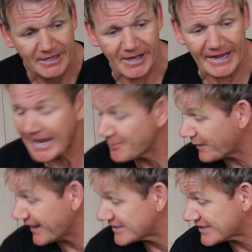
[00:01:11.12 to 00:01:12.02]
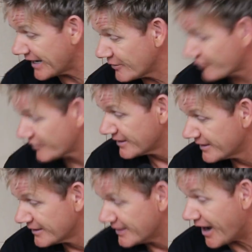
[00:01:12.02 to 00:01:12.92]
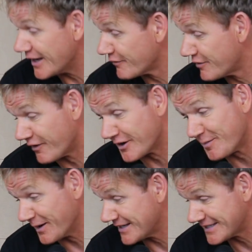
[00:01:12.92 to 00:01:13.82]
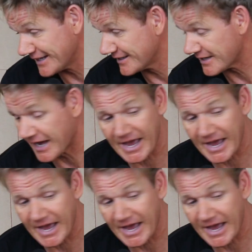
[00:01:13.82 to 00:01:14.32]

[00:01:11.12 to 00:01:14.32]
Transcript: I hate playing safe. I love the vulnerability, and